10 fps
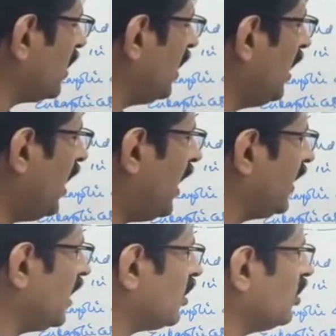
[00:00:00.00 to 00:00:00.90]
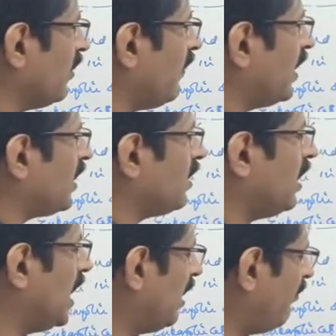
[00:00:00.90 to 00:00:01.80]
cell, and also in the
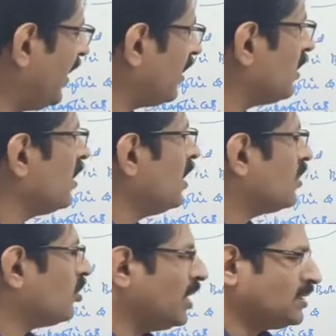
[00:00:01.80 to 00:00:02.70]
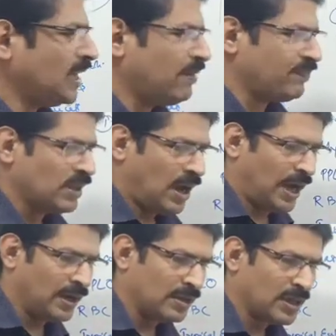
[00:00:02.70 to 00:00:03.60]
virus. So the shapes
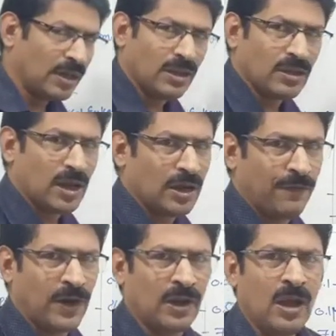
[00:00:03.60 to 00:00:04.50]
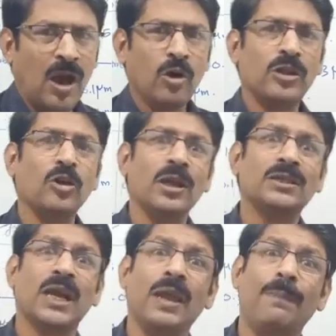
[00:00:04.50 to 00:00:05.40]
and the sizes are different. So
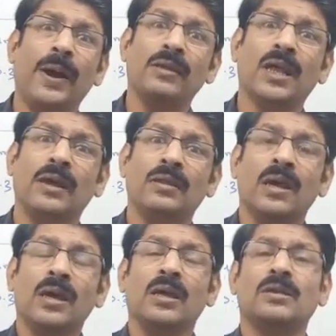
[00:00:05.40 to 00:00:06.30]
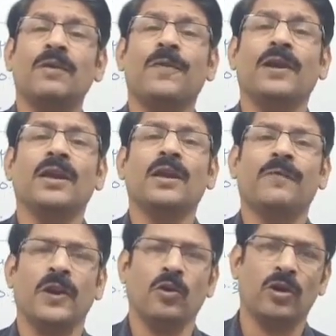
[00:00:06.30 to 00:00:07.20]
the shape and size is different in
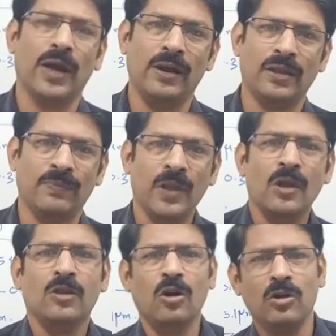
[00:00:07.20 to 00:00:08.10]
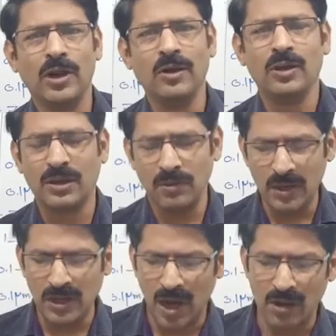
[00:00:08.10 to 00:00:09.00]
different organisms. So next
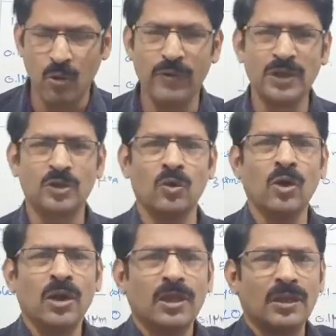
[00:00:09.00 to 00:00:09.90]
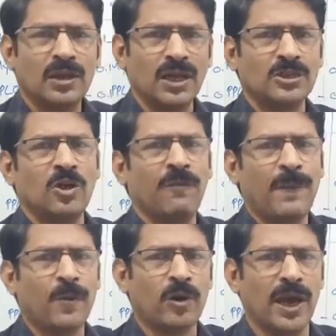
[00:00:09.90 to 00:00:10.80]
we are moving to the structure of
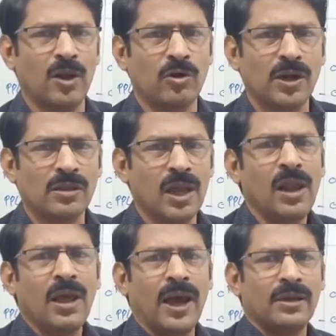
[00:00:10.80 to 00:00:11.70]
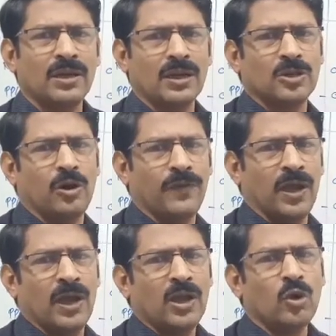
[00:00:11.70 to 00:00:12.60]
a prokaryotic cell and structure of
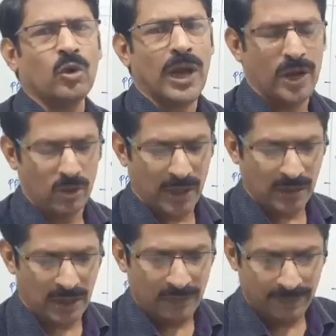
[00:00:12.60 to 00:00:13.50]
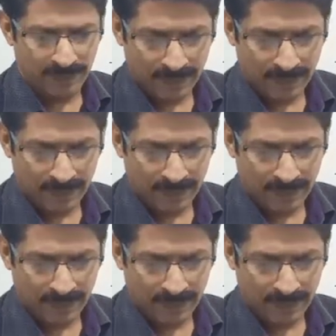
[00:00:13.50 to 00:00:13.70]
a eukaryotic cell.